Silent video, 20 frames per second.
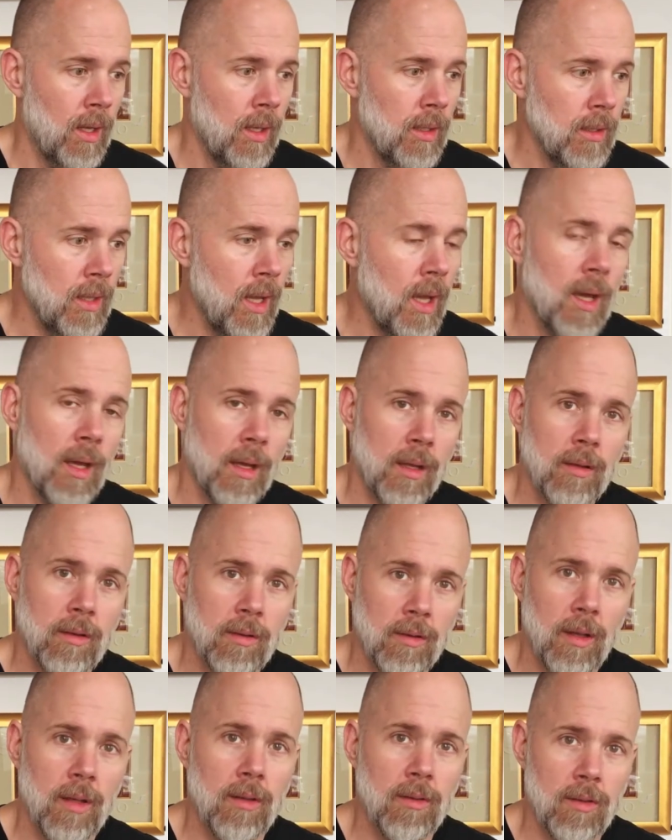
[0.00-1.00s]
yeah,
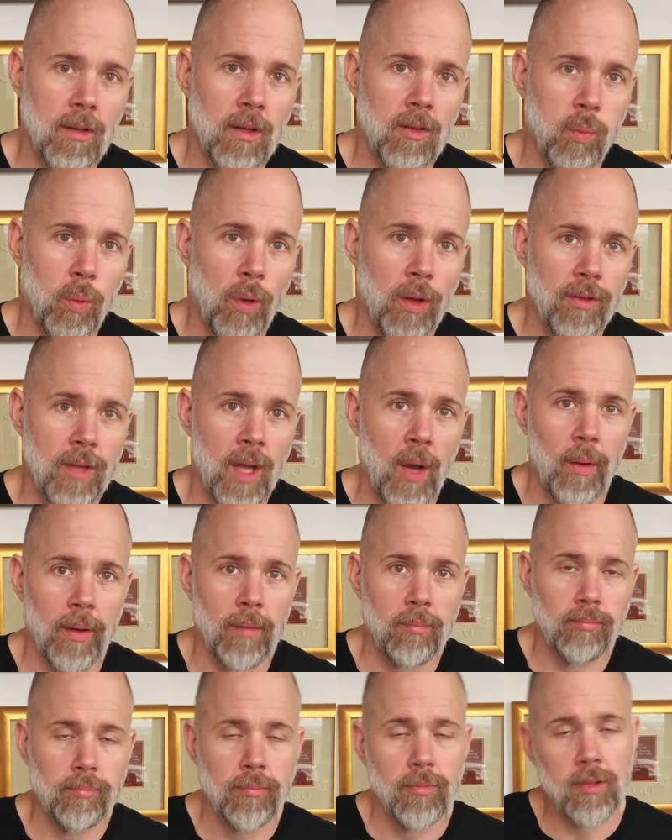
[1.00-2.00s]
it's worth knowing.
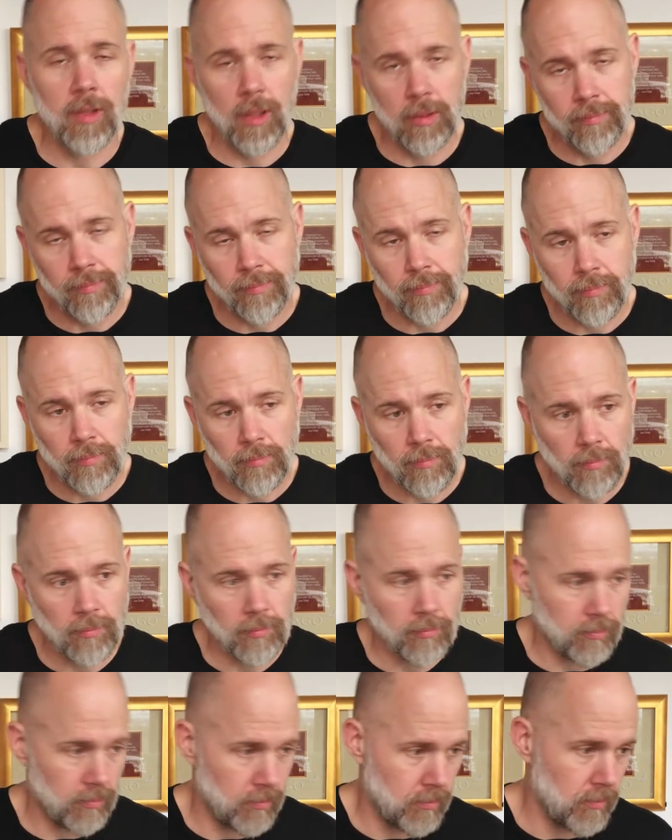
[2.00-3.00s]
So
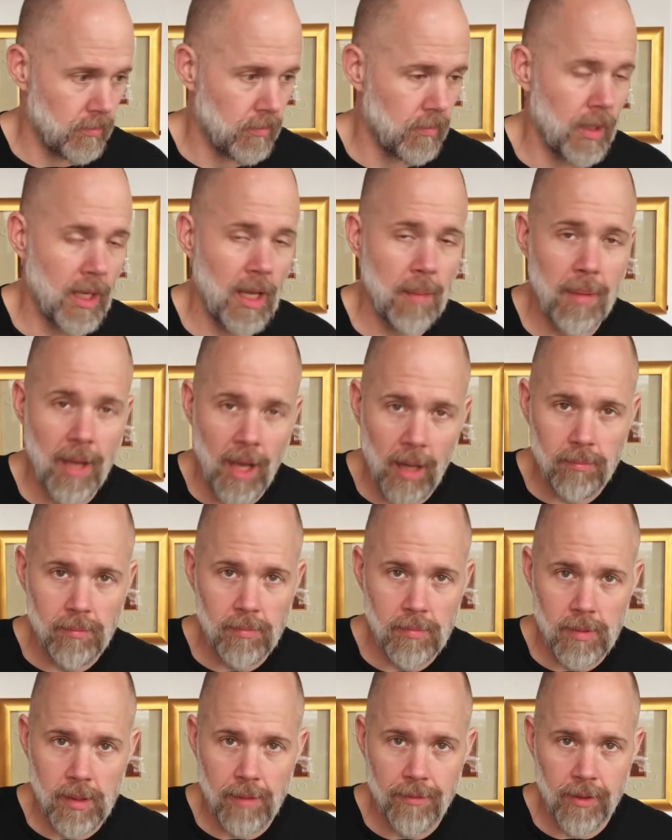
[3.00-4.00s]
hit me up
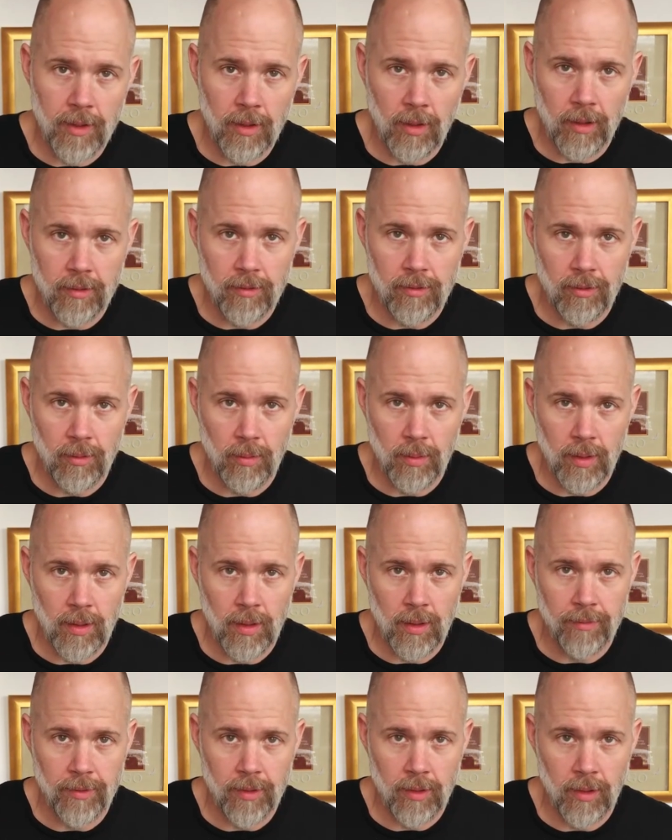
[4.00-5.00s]
if you'd like
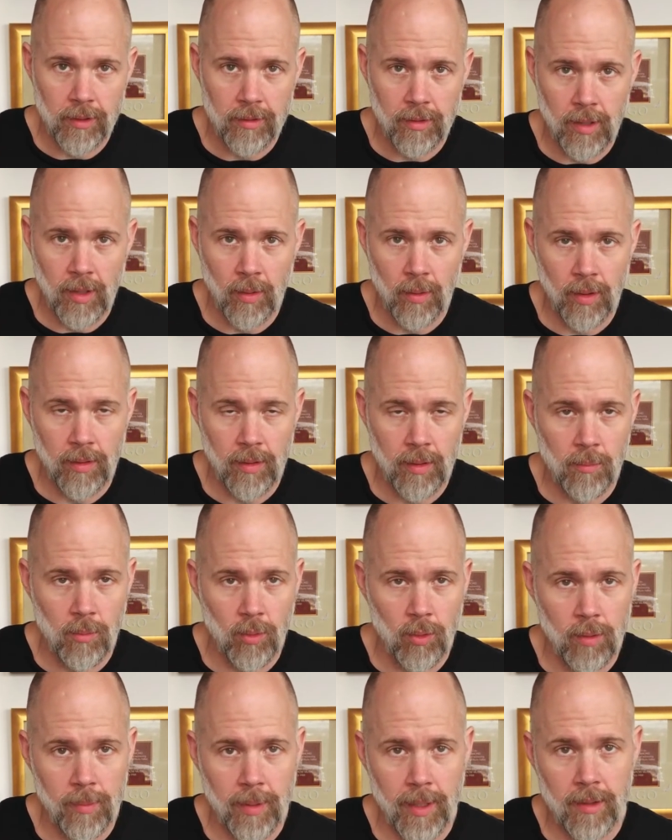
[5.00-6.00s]
to know anything
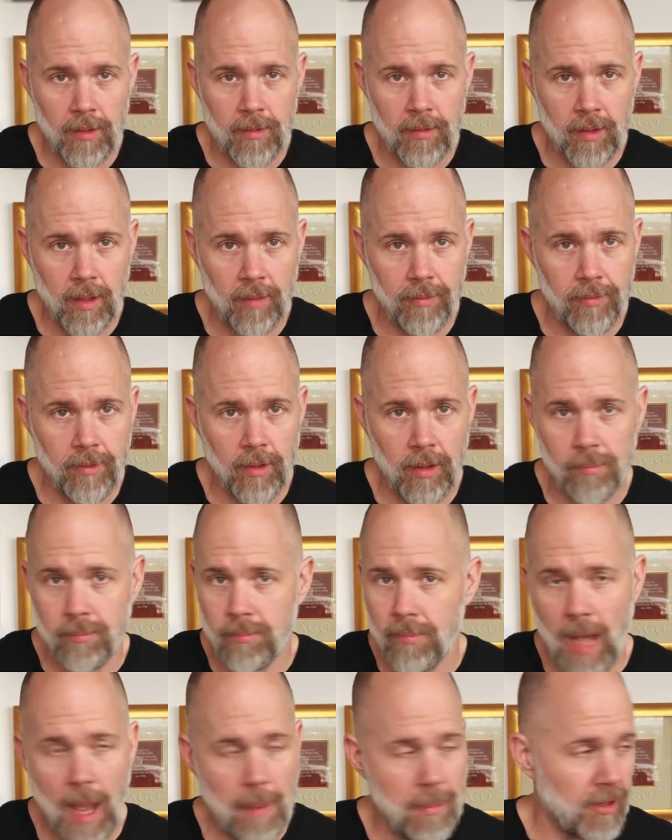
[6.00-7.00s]
more about this stuff. I'm
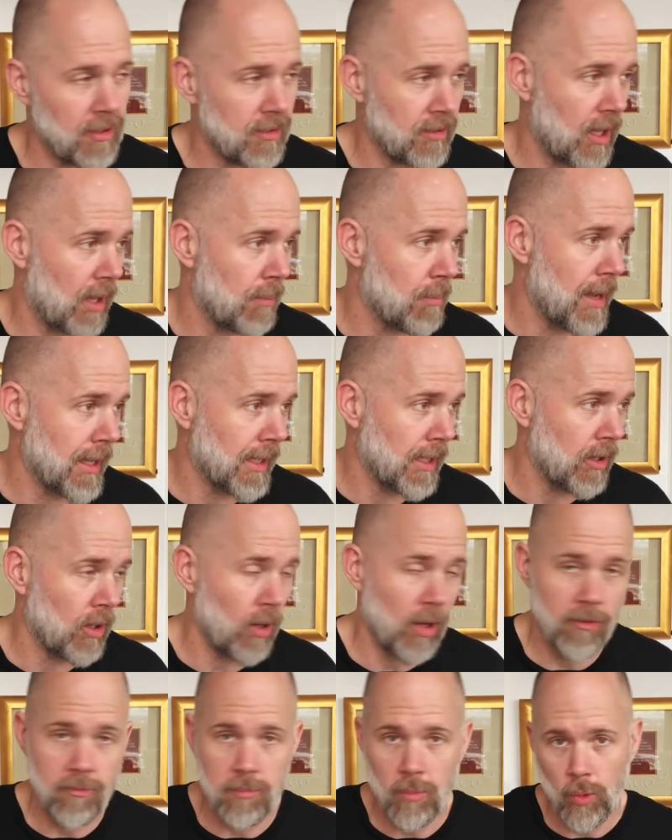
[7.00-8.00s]
happy to start making
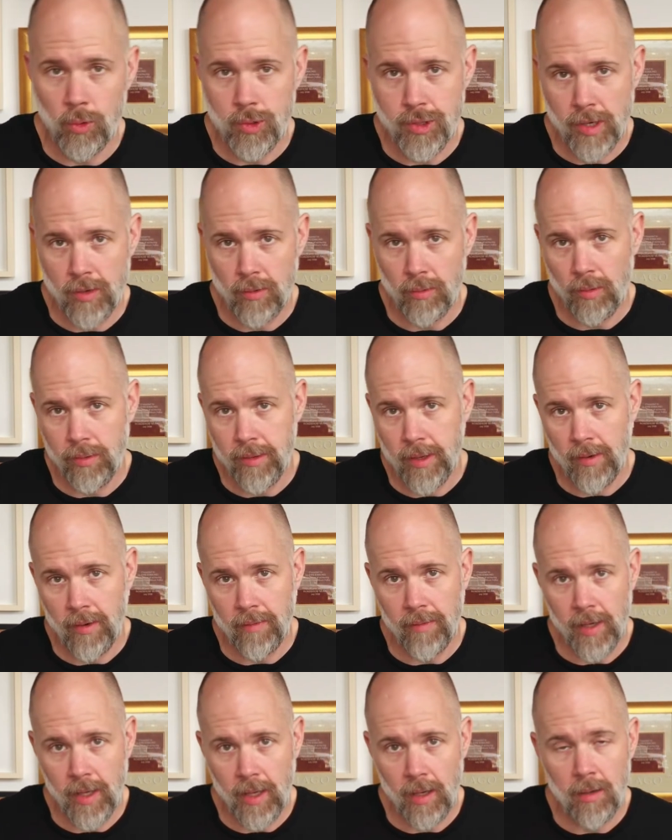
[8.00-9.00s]
kind of more general theory
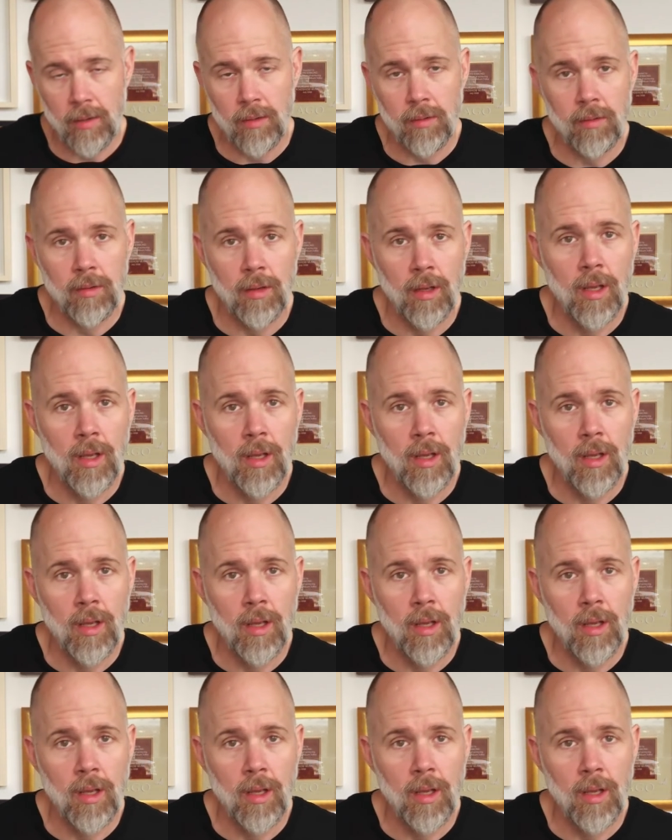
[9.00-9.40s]
videos.